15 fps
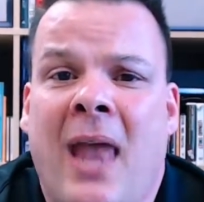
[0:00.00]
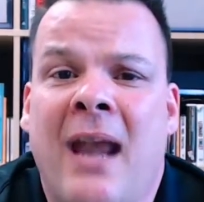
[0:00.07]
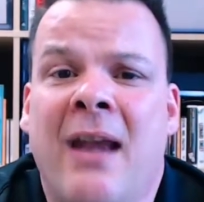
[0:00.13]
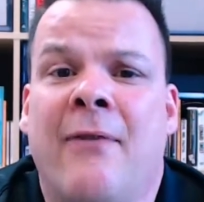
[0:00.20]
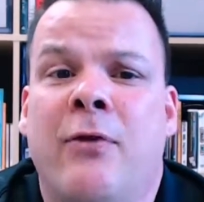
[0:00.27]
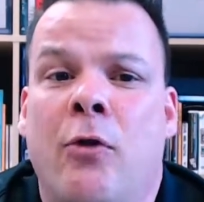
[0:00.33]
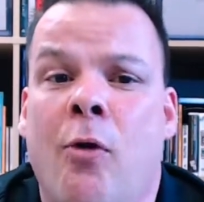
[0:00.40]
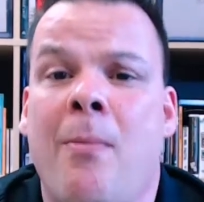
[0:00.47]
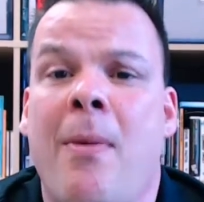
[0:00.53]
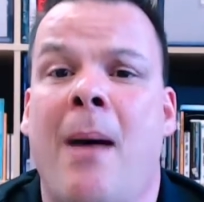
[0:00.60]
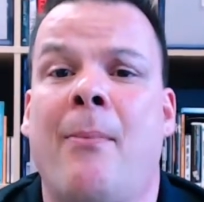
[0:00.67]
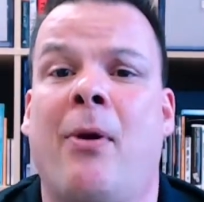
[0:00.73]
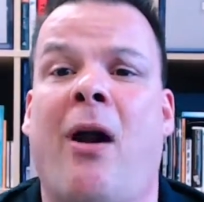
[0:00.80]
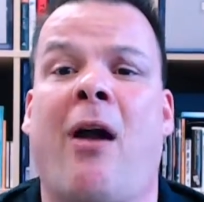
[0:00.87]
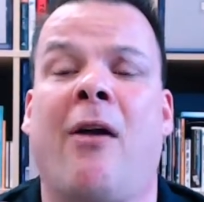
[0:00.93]
And if you
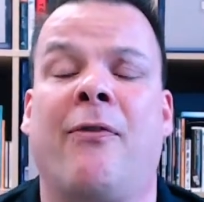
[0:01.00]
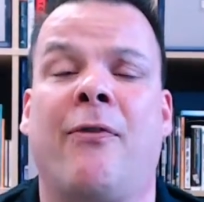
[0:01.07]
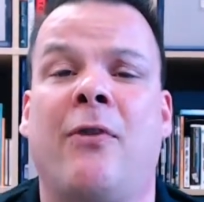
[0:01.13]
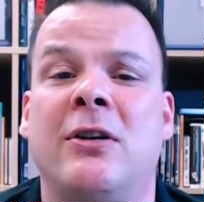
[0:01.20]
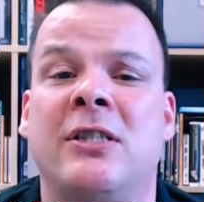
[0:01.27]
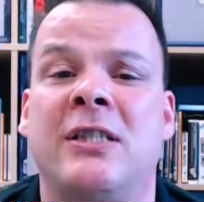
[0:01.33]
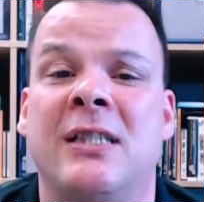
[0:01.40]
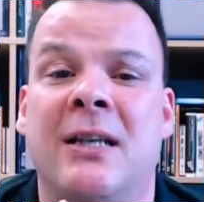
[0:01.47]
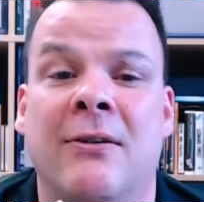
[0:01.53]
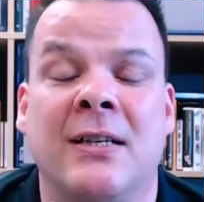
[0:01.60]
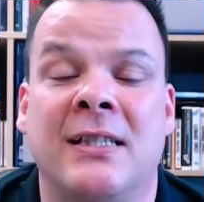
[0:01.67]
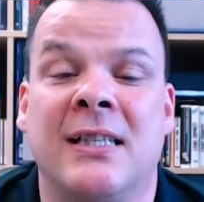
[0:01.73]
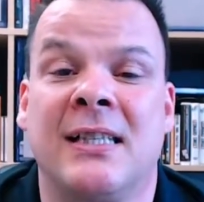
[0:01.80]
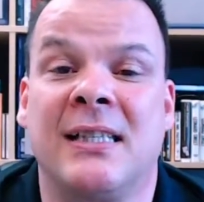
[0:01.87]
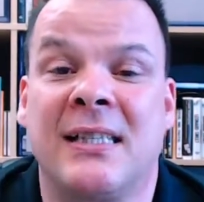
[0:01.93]
remember, our first
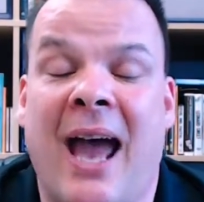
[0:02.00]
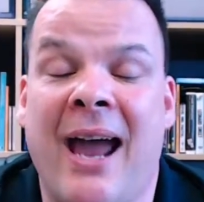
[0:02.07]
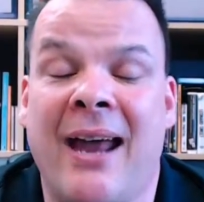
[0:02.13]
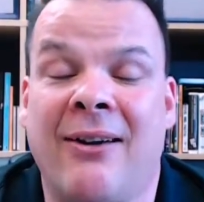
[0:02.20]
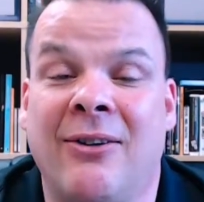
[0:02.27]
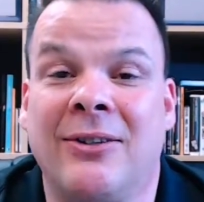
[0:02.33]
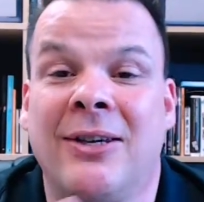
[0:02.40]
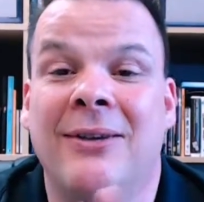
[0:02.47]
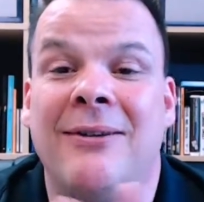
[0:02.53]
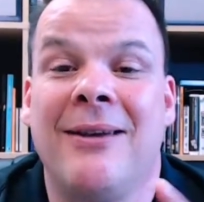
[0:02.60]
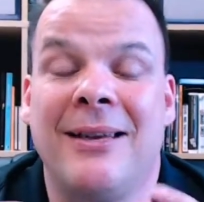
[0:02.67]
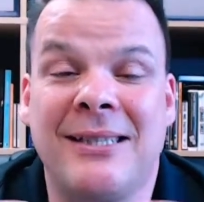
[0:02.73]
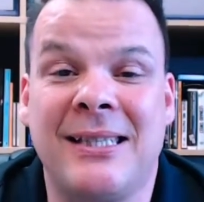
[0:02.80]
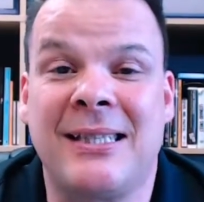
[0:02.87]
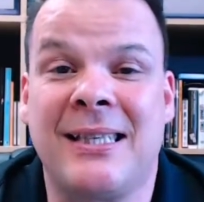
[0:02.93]
series is titled
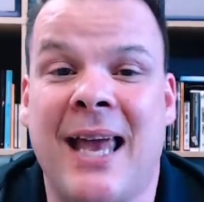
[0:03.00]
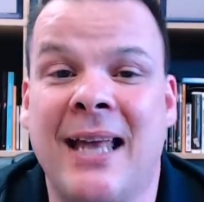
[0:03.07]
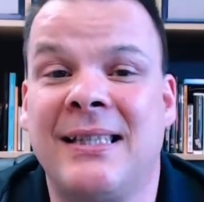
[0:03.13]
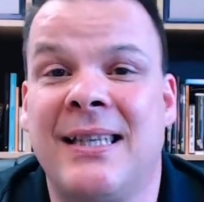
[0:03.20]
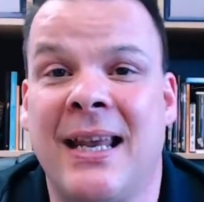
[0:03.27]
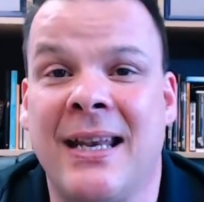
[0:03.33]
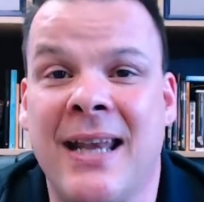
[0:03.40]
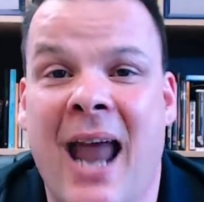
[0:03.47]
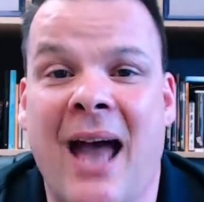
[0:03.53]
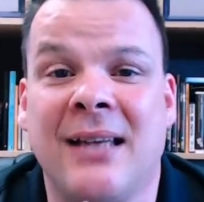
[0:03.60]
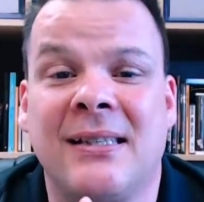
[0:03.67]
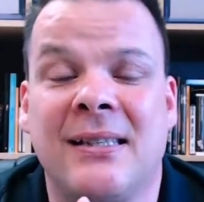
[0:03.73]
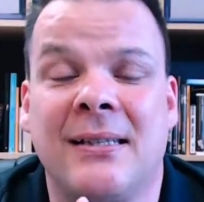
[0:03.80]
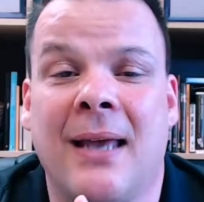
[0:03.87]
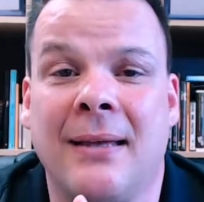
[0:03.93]
Sense and
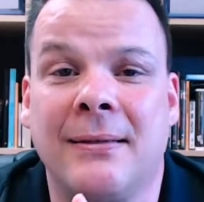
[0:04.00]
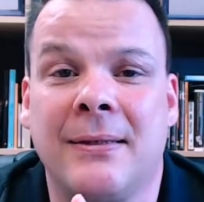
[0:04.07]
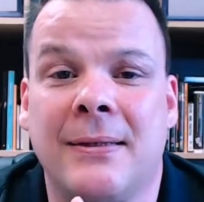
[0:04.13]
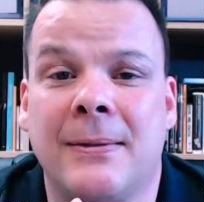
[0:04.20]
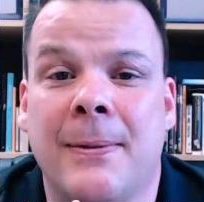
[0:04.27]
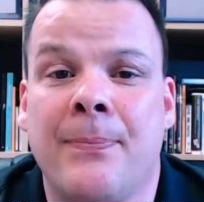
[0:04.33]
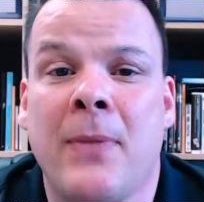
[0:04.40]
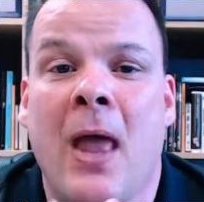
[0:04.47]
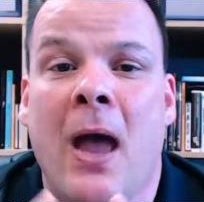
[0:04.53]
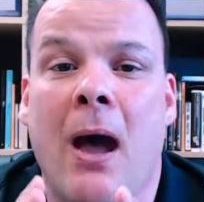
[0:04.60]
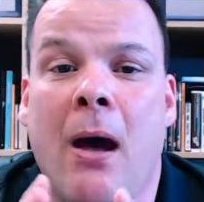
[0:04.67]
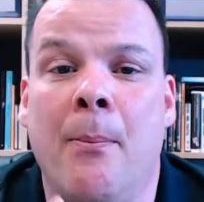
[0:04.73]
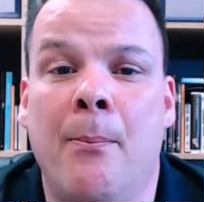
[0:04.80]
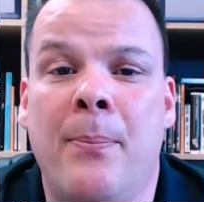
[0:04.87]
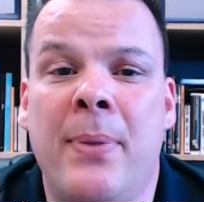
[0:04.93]
Nonsense,
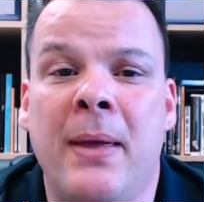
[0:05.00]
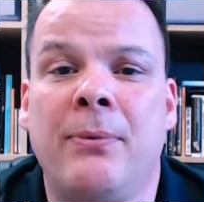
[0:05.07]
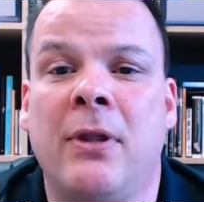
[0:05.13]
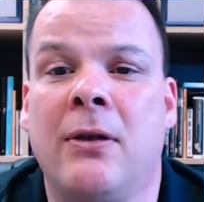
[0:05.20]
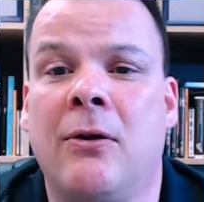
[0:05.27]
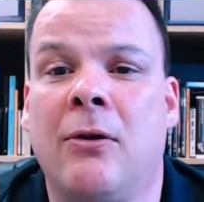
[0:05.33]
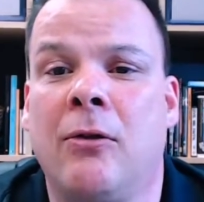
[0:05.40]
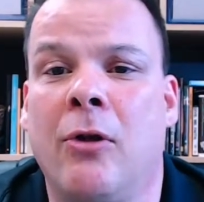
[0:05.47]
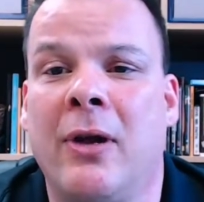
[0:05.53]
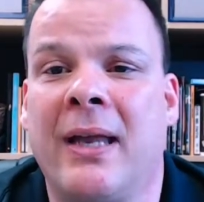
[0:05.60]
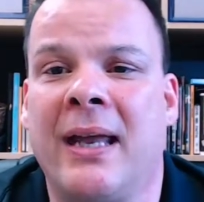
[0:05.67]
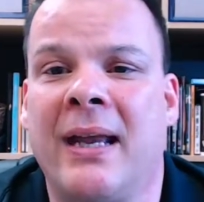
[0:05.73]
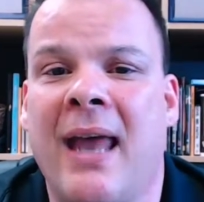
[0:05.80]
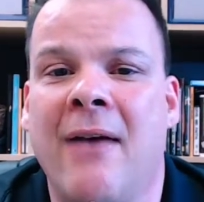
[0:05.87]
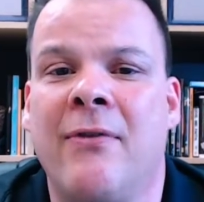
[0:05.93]
a biblical look
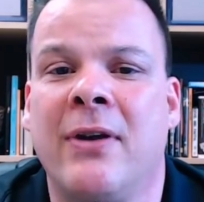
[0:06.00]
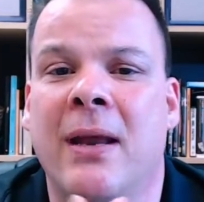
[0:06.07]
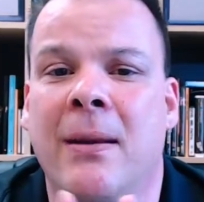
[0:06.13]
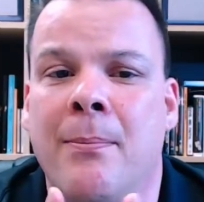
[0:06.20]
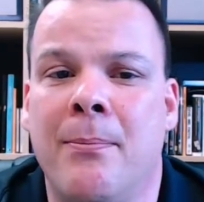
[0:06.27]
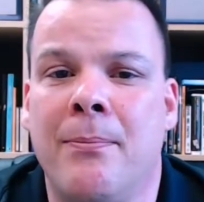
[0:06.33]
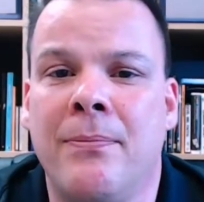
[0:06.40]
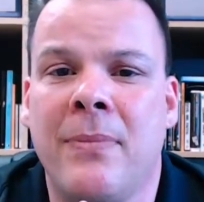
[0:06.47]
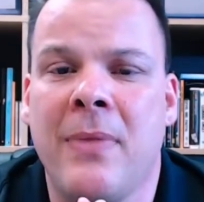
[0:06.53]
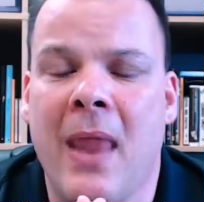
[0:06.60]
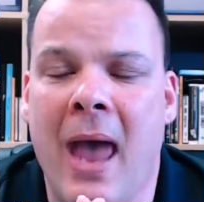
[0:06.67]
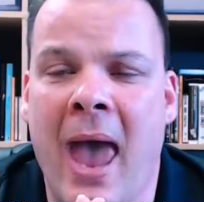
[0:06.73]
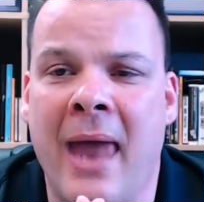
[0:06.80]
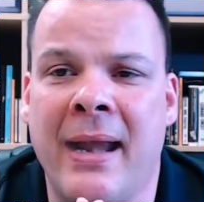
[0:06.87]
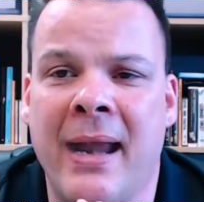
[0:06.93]
at heaven
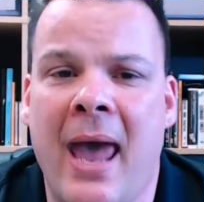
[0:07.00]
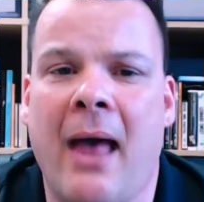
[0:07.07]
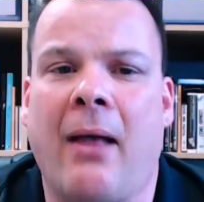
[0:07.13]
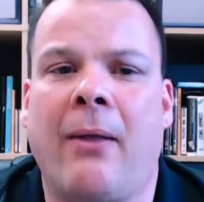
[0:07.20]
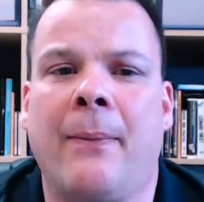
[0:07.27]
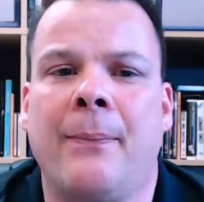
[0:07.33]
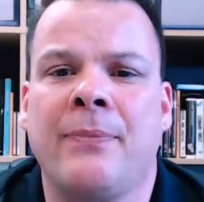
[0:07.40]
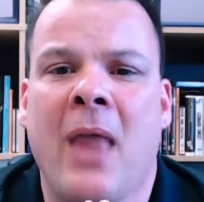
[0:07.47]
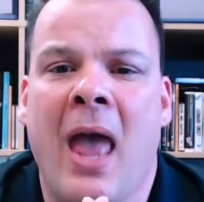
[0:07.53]
and hell.